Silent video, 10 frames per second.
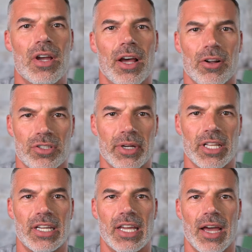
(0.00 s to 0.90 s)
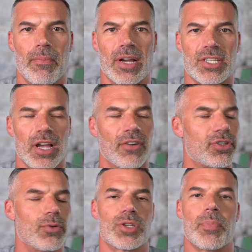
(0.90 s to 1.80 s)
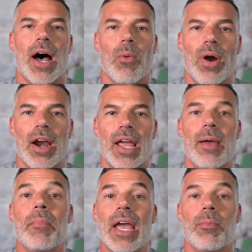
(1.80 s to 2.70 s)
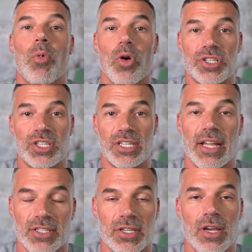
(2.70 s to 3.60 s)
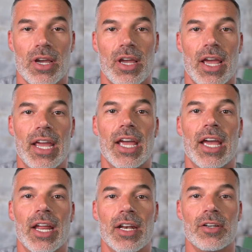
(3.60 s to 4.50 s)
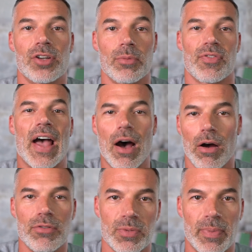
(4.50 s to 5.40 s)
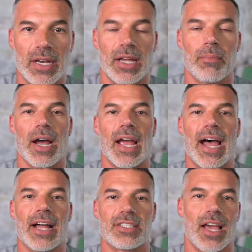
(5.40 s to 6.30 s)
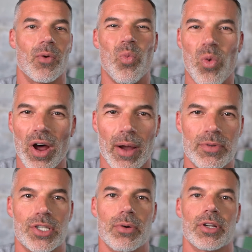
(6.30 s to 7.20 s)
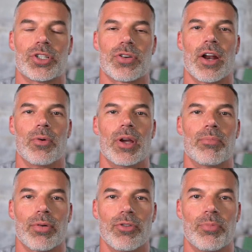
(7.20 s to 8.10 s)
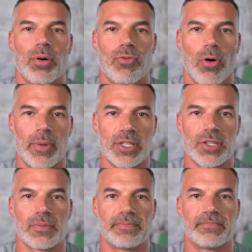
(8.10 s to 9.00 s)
and ultimately get myself to a spot where it made more sense in terms of how I was spending my ads and what I was doing to try to improve performance.